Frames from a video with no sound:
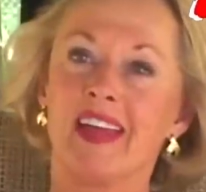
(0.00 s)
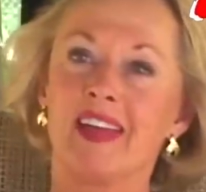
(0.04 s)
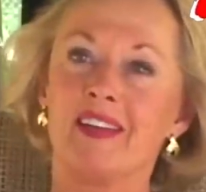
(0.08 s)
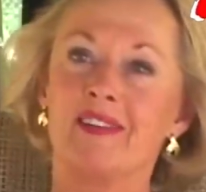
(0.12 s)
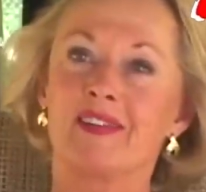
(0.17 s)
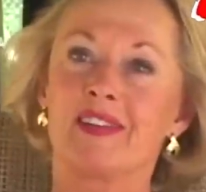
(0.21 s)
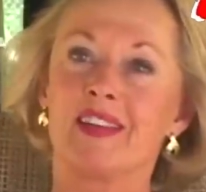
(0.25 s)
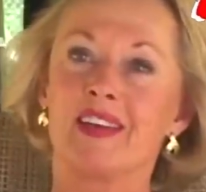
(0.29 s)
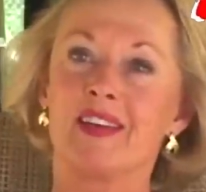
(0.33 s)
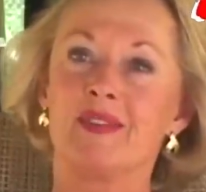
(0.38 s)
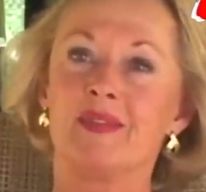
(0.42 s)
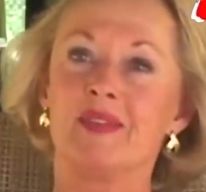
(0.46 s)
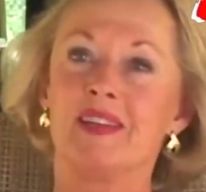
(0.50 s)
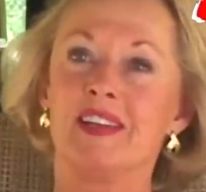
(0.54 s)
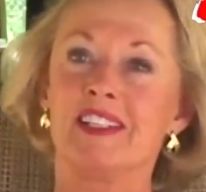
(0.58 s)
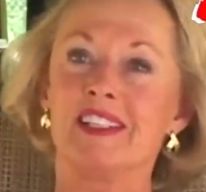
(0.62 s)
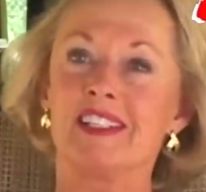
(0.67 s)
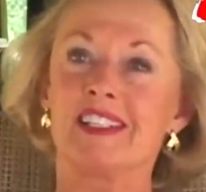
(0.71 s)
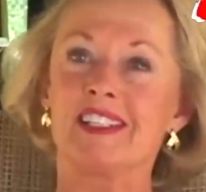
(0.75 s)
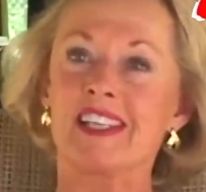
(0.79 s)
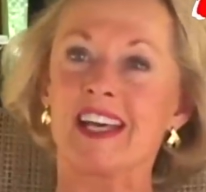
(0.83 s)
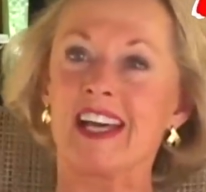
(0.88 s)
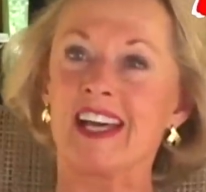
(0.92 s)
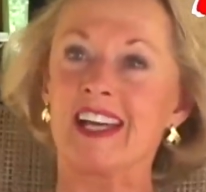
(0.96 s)
gave them
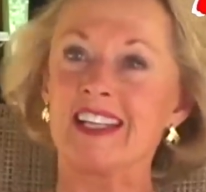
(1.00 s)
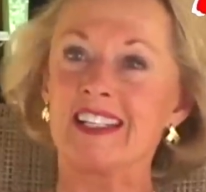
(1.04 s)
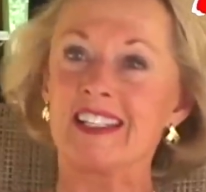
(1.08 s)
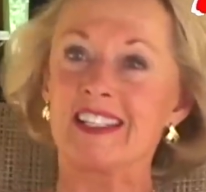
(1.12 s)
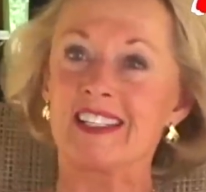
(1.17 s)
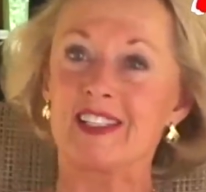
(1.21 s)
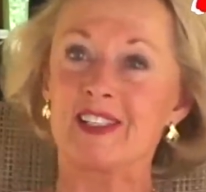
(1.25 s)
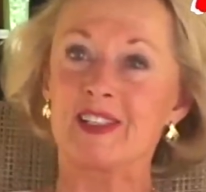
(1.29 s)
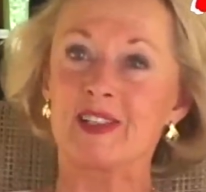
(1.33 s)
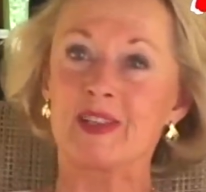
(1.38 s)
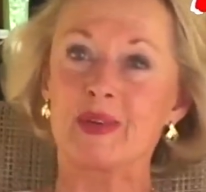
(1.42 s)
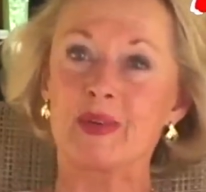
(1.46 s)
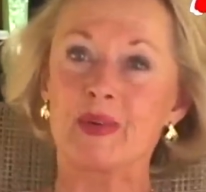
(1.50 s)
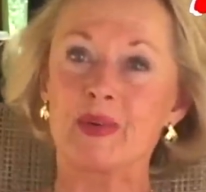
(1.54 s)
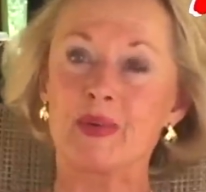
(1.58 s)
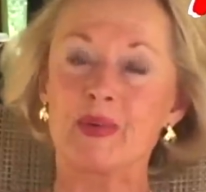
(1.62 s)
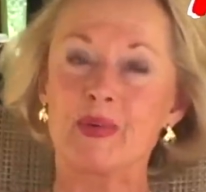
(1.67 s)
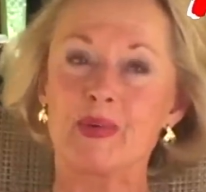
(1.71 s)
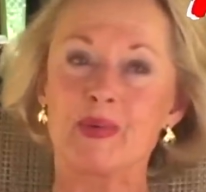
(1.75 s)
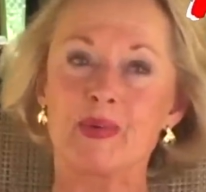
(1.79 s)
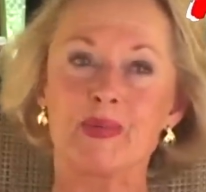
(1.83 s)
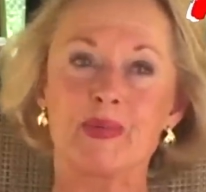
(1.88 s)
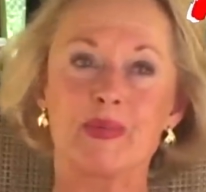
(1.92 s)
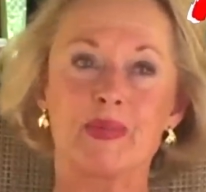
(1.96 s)
insights
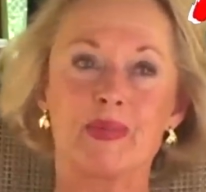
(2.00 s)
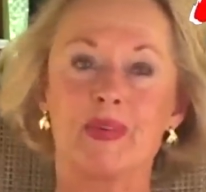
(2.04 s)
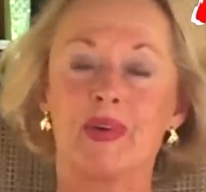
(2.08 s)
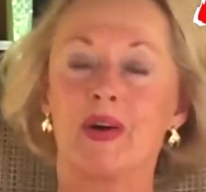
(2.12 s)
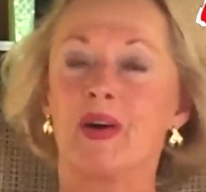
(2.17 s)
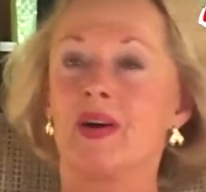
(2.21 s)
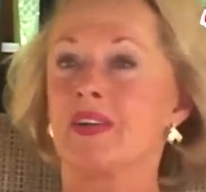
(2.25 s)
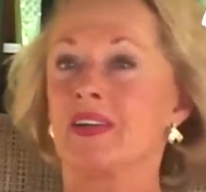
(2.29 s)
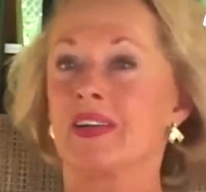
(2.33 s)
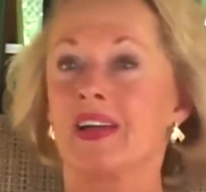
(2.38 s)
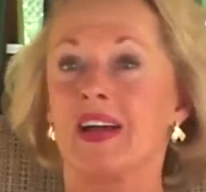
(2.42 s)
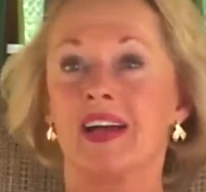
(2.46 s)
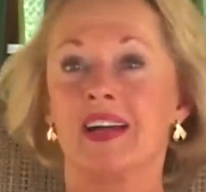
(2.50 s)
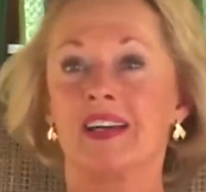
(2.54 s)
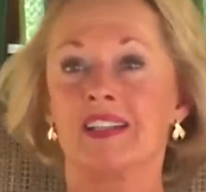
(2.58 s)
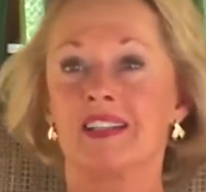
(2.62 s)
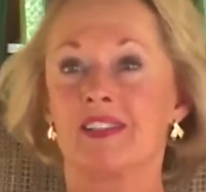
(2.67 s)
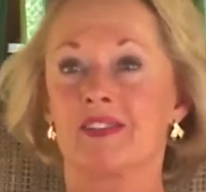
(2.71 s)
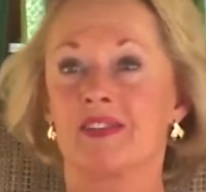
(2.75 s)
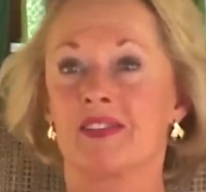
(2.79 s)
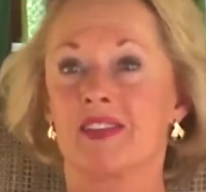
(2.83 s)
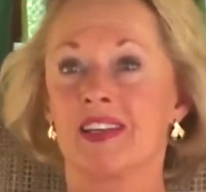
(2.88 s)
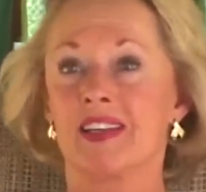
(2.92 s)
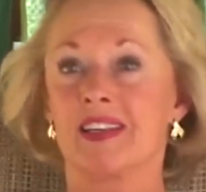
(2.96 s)
to all
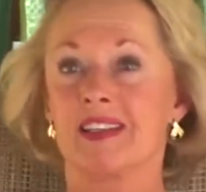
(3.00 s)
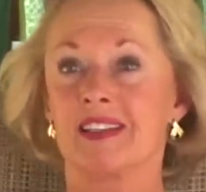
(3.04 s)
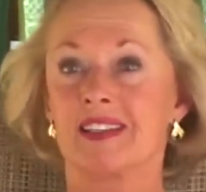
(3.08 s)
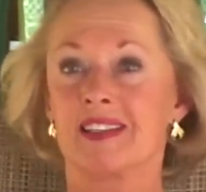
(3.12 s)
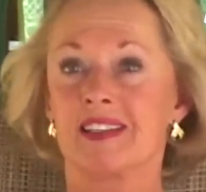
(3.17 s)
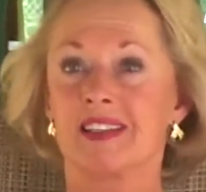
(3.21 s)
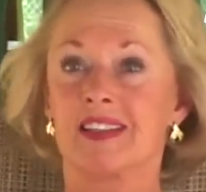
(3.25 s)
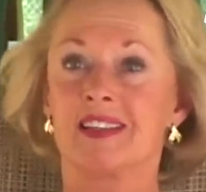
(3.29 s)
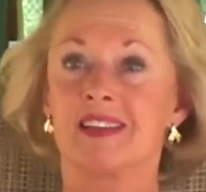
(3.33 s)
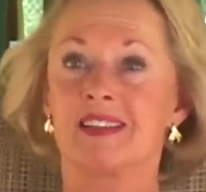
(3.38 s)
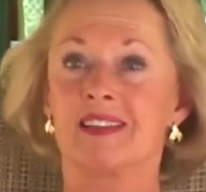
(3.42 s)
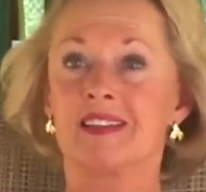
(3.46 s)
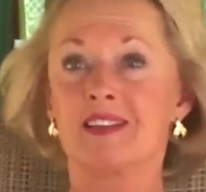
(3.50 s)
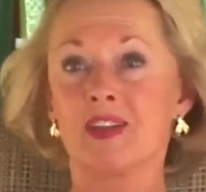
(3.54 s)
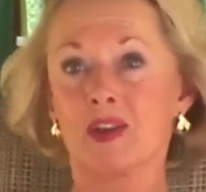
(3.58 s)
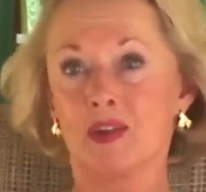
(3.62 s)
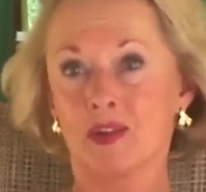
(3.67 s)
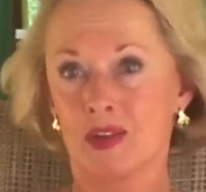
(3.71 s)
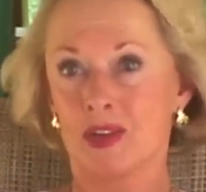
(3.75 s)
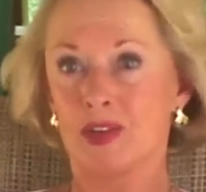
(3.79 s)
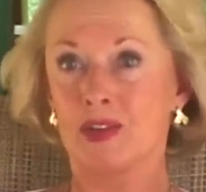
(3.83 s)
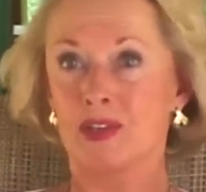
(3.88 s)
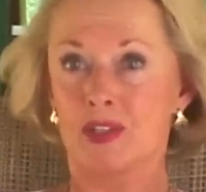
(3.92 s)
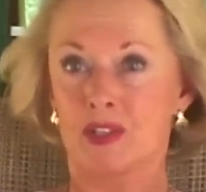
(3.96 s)
kinds of things that
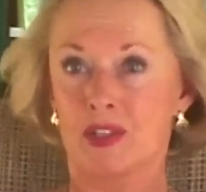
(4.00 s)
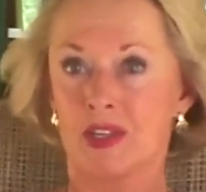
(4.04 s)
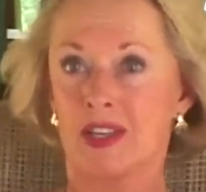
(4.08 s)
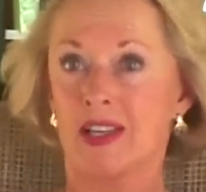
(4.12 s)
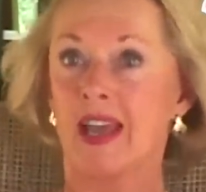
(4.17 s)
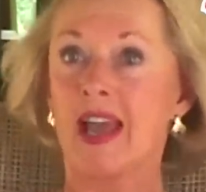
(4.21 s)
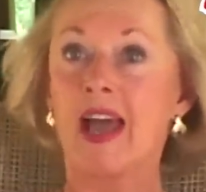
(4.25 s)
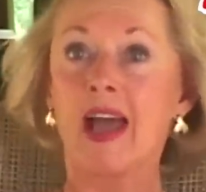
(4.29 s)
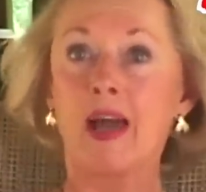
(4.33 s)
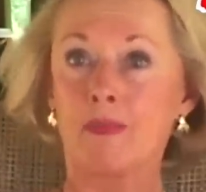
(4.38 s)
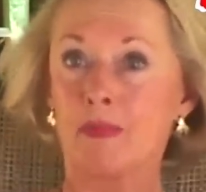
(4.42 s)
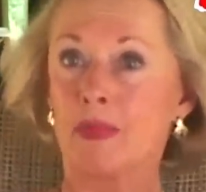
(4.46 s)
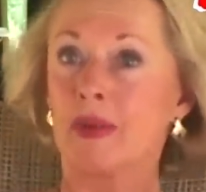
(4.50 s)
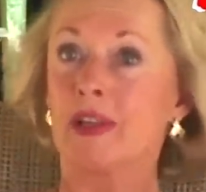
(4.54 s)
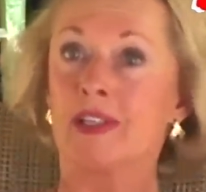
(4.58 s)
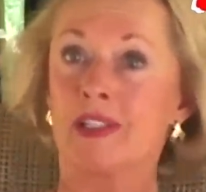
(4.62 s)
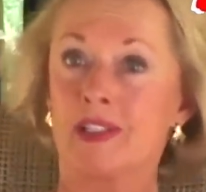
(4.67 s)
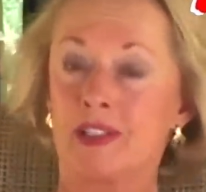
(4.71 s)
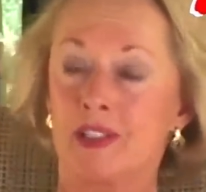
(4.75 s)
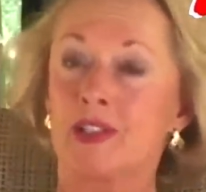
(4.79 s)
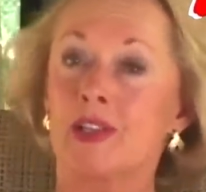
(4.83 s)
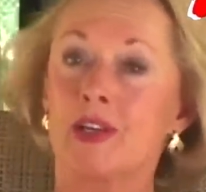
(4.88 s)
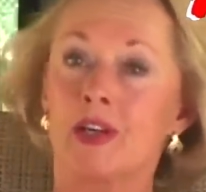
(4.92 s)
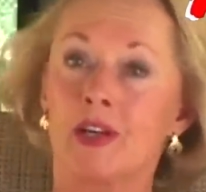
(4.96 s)
don't usually
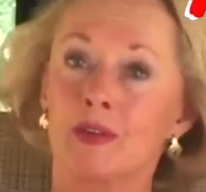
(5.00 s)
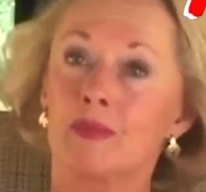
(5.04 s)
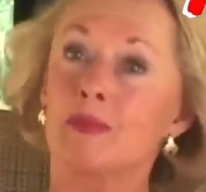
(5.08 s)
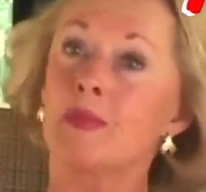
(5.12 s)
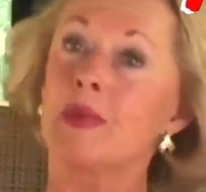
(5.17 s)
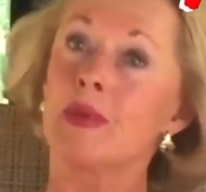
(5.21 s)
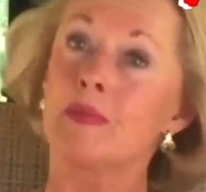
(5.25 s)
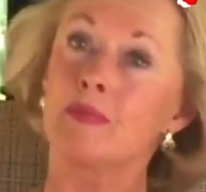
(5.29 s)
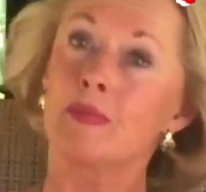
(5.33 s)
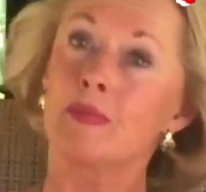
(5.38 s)
happen to young